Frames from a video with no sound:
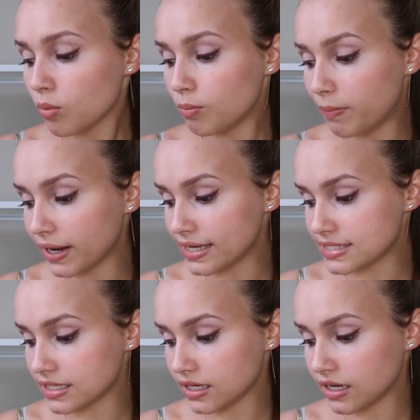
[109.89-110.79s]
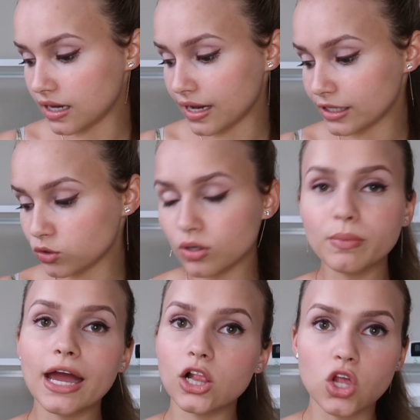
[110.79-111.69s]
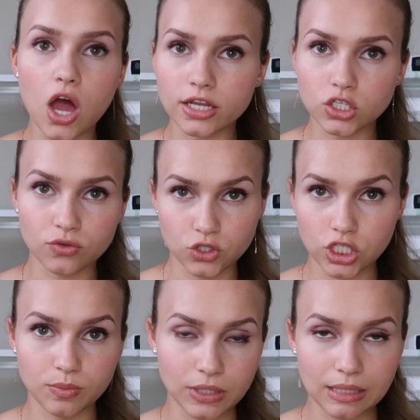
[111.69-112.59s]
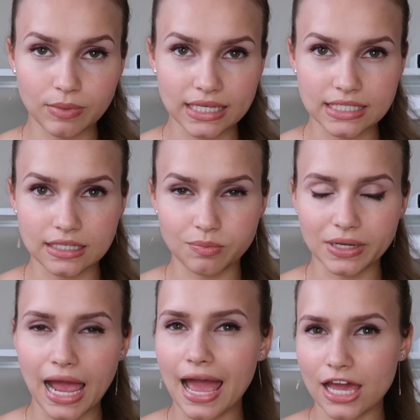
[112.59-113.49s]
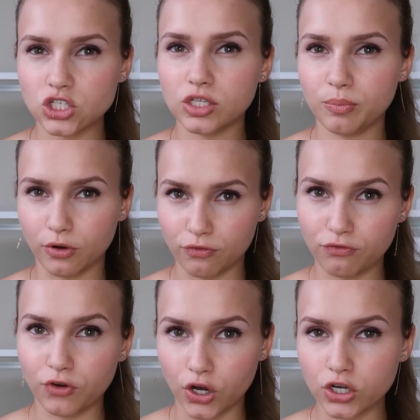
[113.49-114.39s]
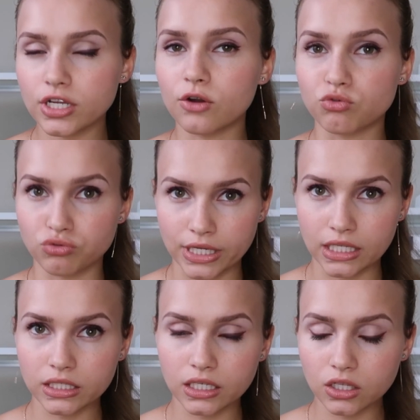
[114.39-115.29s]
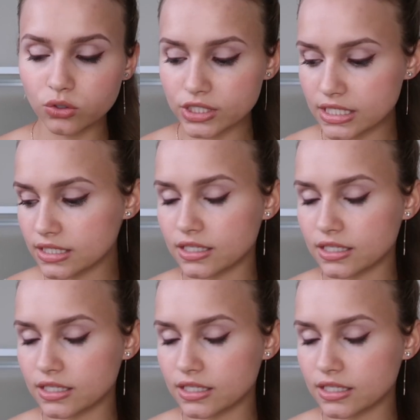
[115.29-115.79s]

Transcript: but uh, you can buy a lot of cheap eBay teeth, but I actually preferred real Kilgore teeth.